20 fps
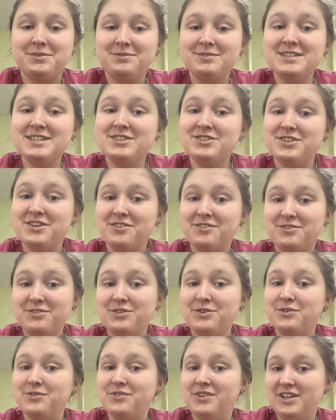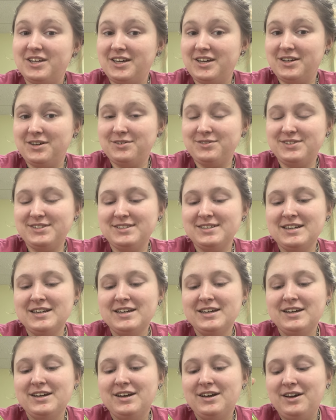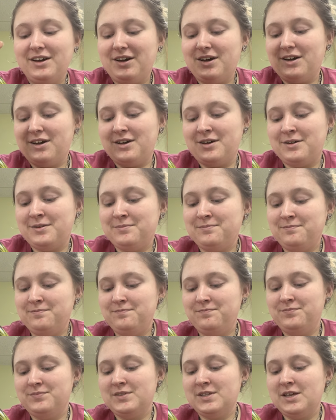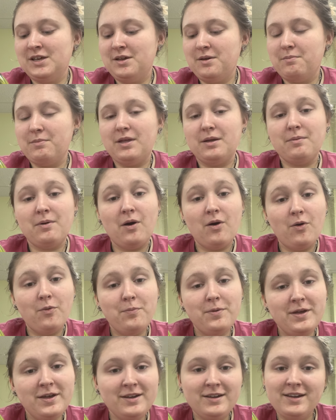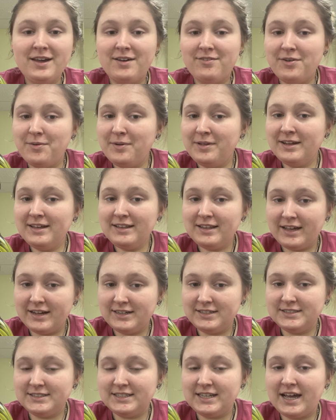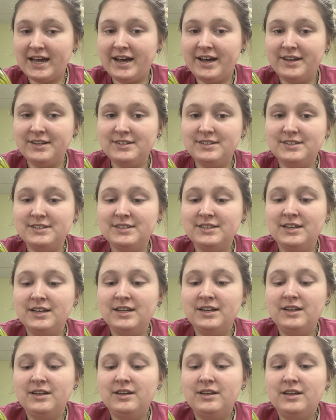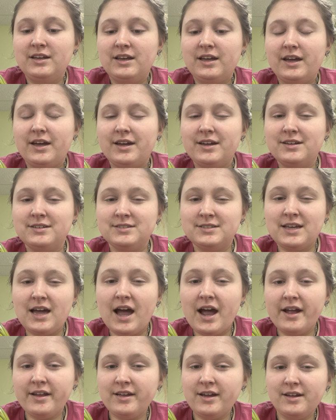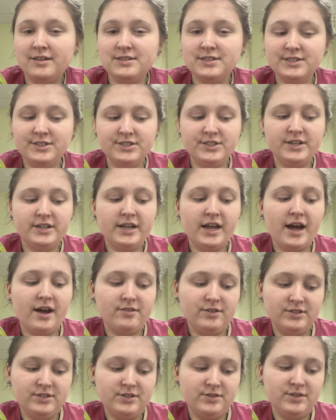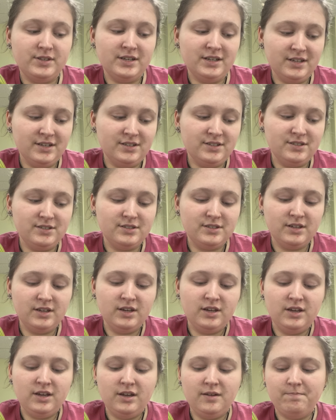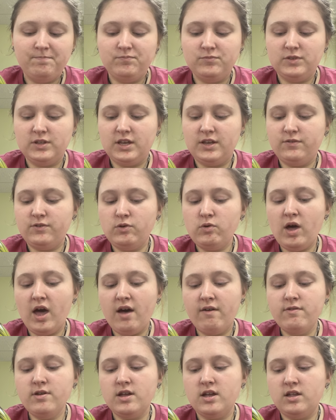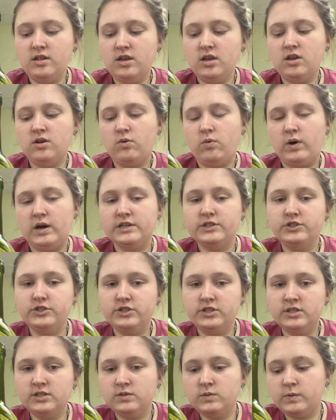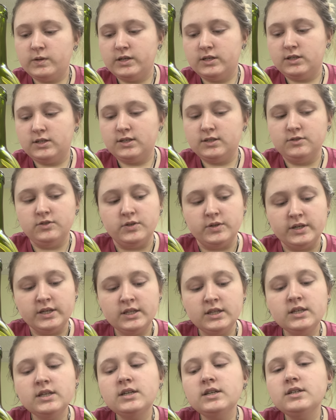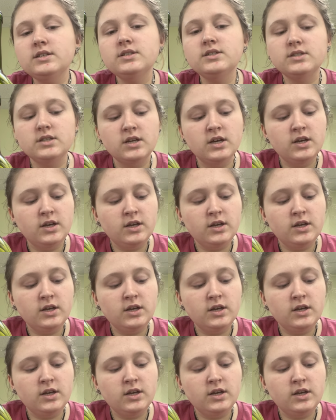teaching through videos. I'm hoping everybody likes that and kind of understood how to do this. If you have any questions while you're doing these,